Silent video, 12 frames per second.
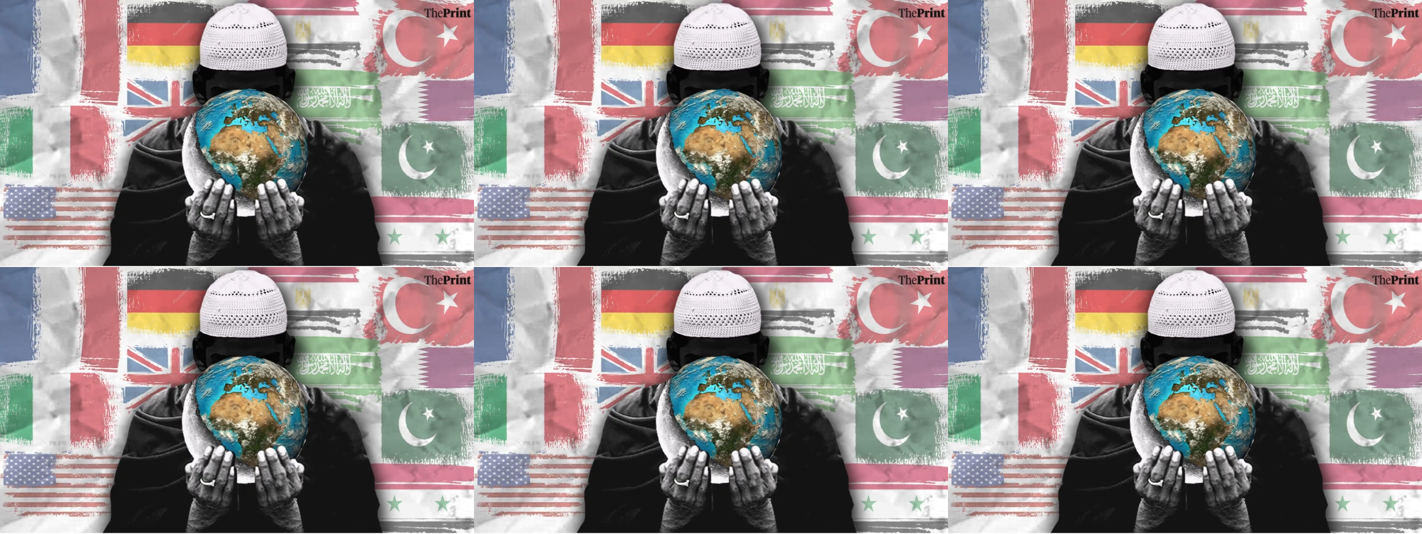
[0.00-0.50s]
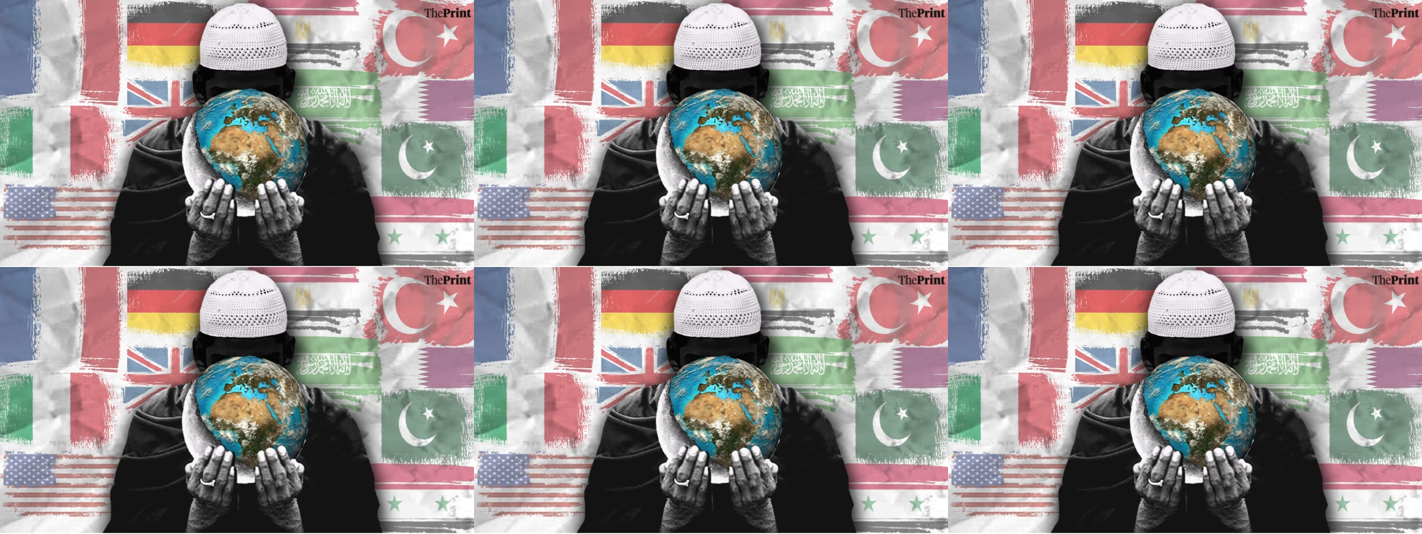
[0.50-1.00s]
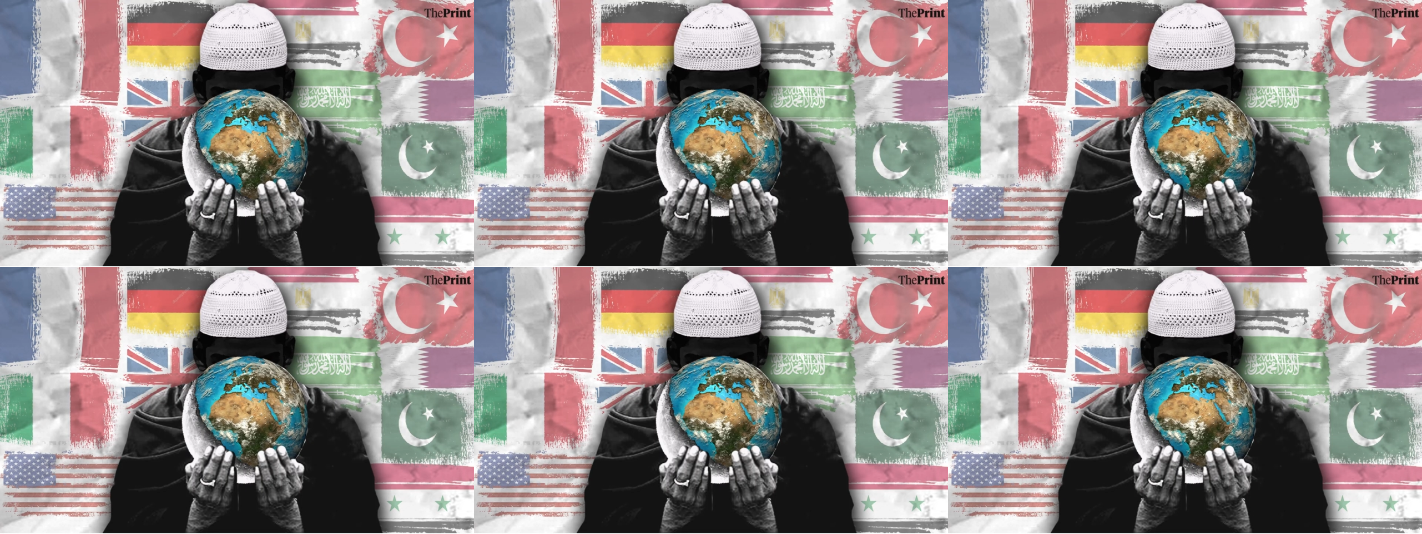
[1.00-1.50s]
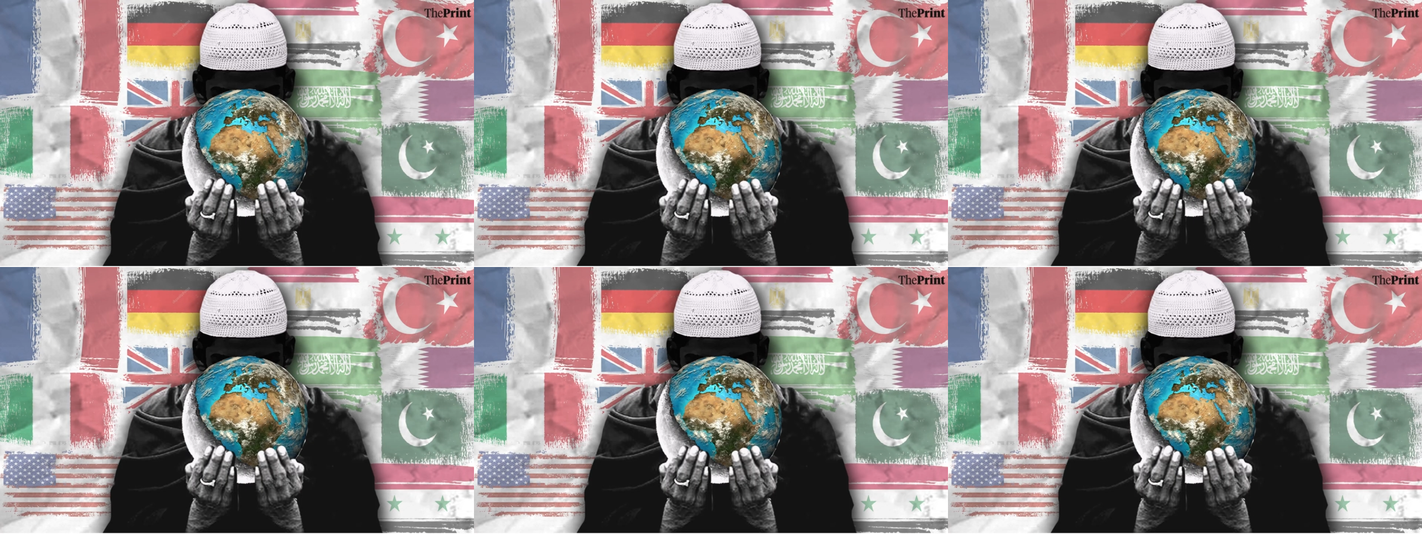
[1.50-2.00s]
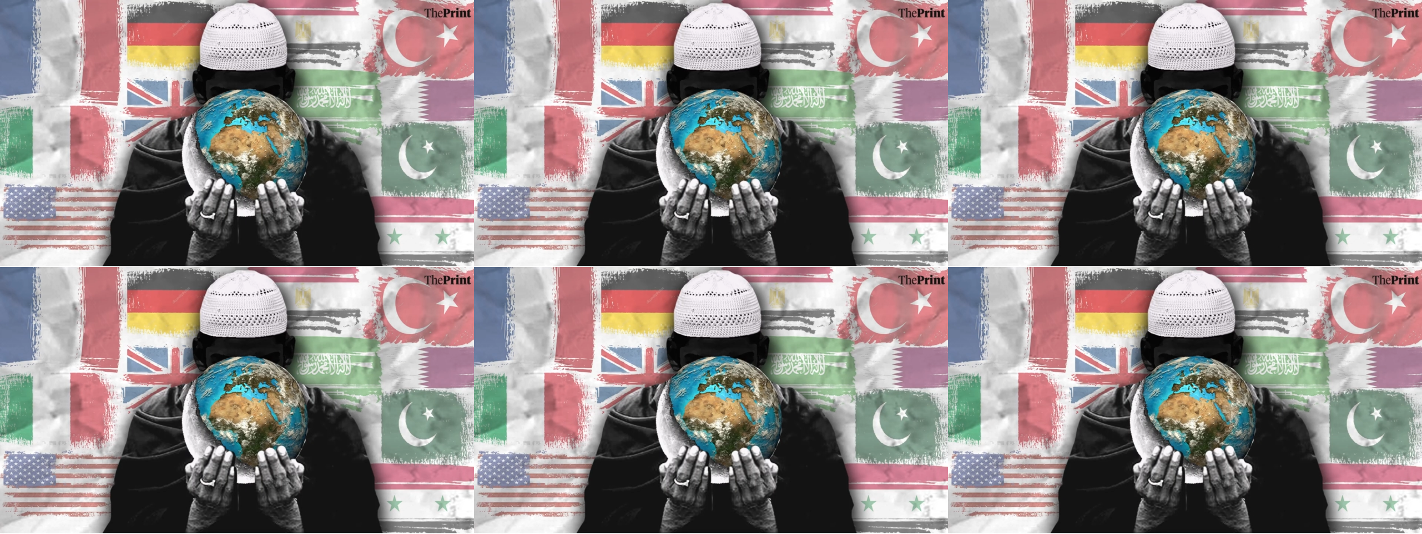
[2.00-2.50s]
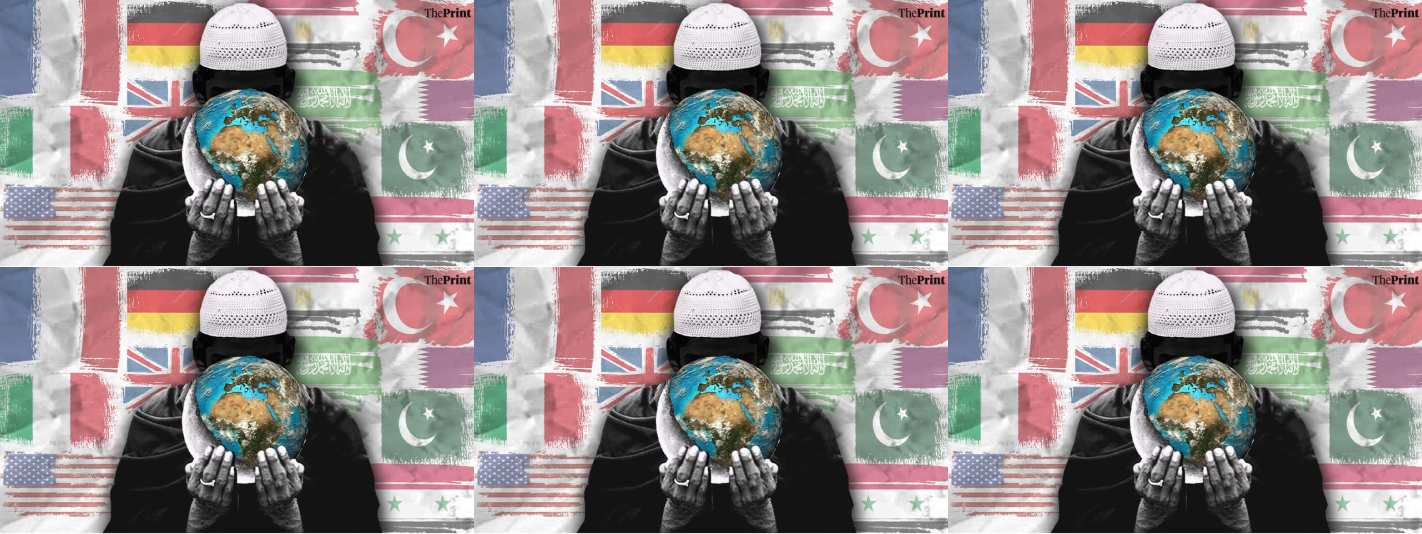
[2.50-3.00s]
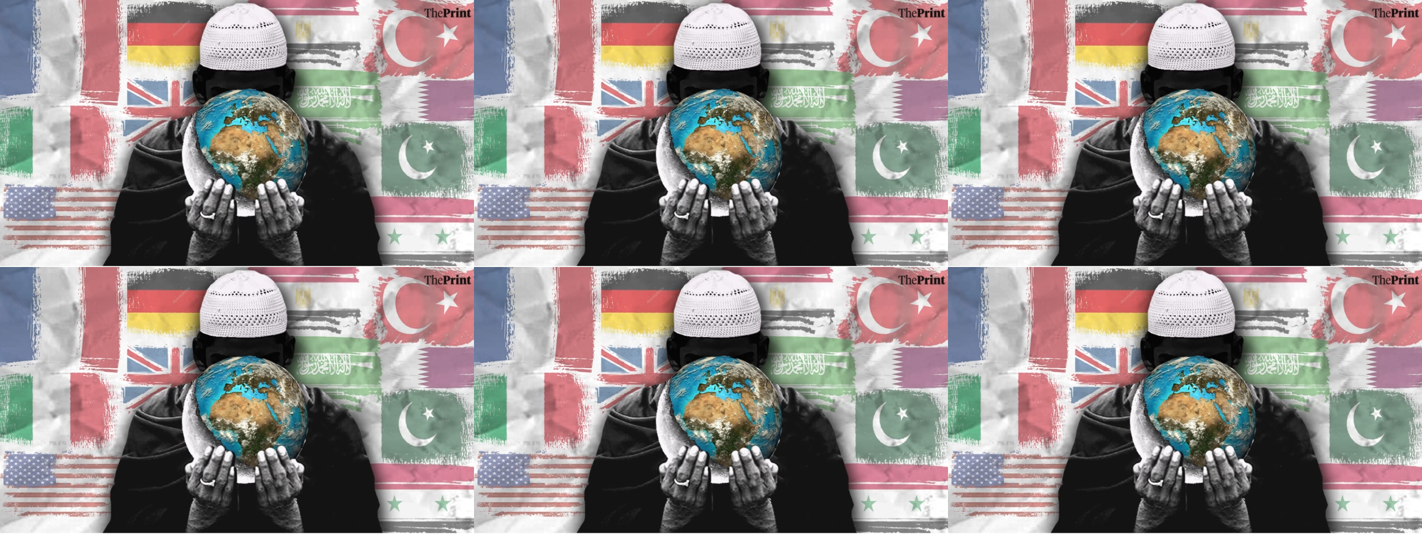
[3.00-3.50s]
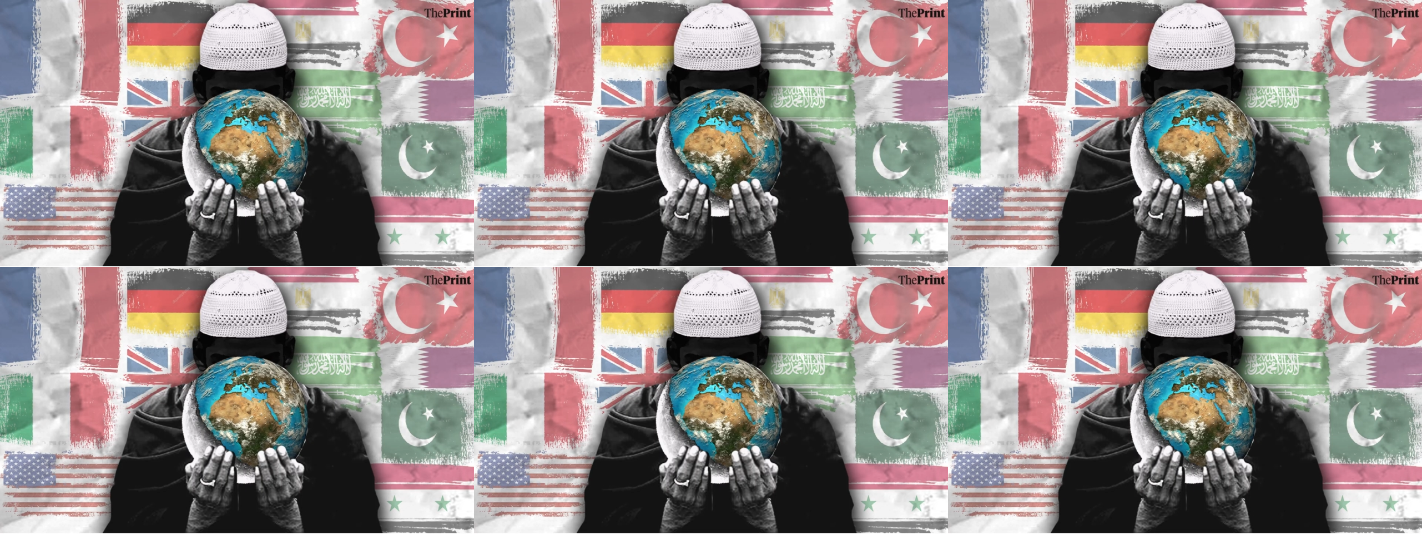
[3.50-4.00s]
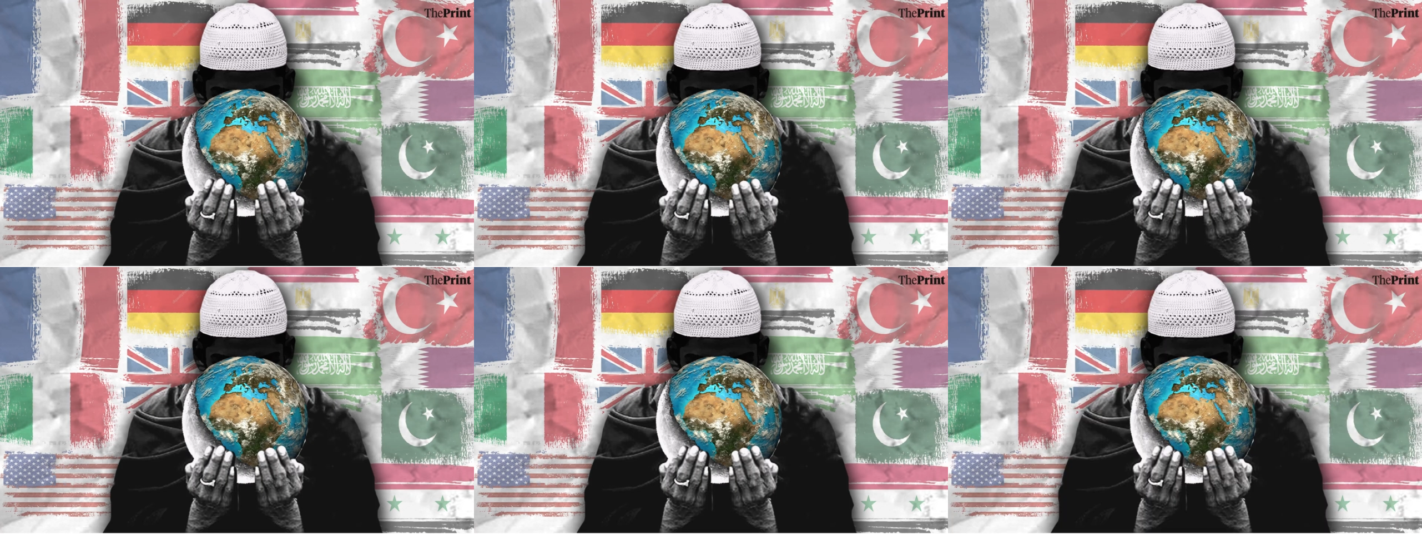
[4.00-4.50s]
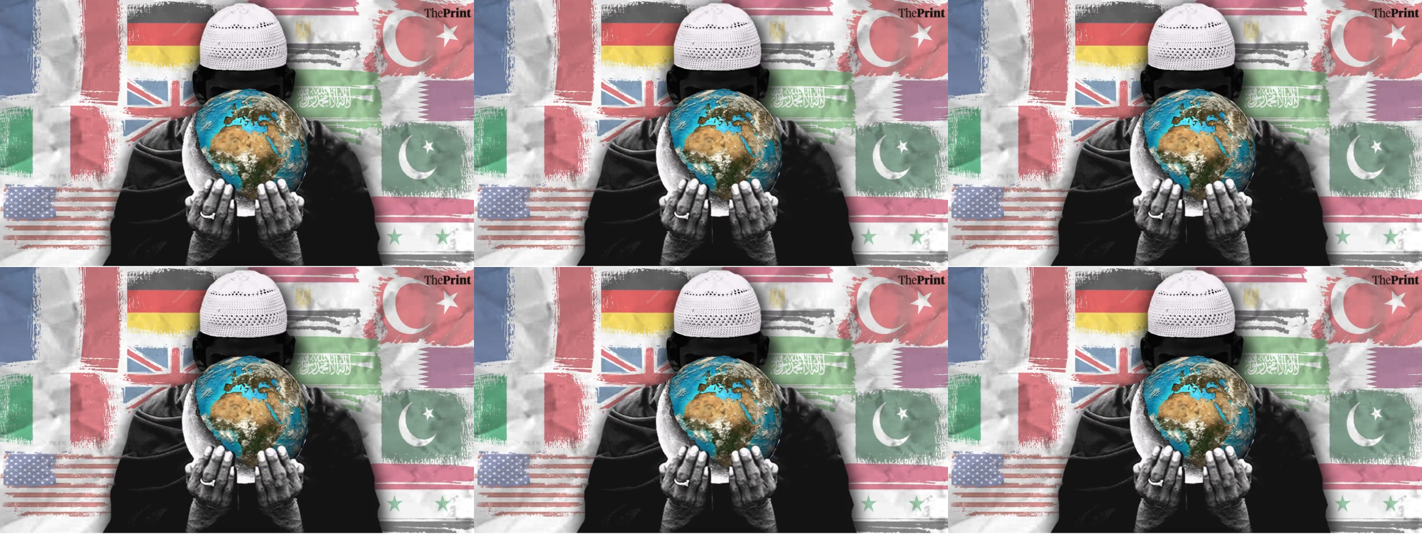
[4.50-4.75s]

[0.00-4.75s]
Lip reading: (no speaker visible)